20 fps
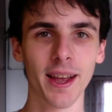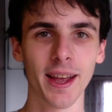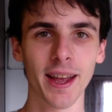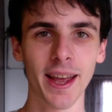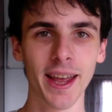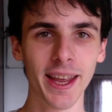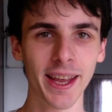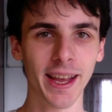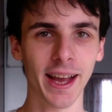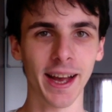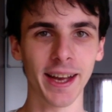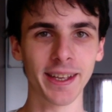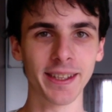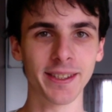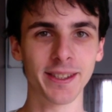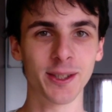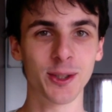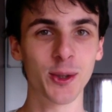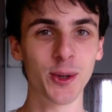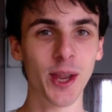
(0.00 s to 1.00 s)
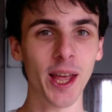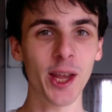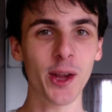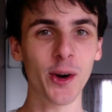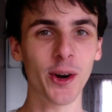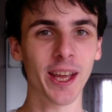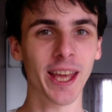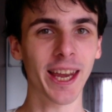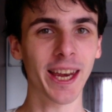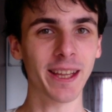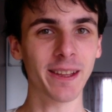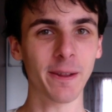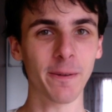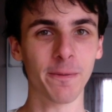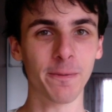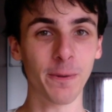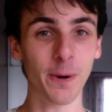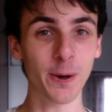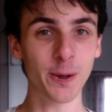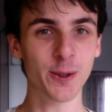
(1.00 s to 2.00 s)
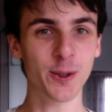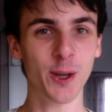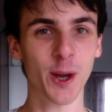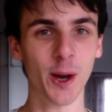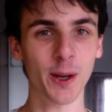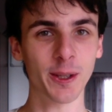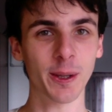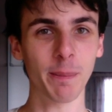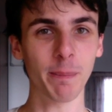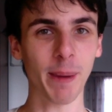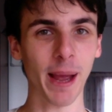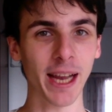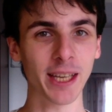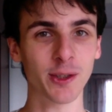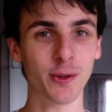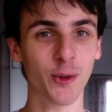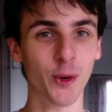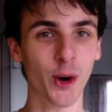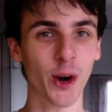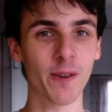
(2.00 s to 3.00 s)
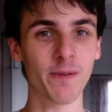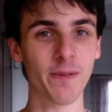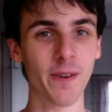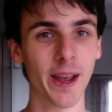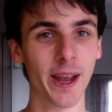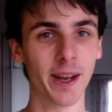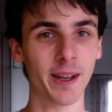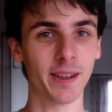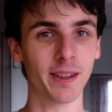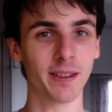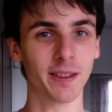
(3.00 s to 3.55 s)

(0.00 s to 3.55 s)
Hey guys, today you're getting the first content patch for Unveil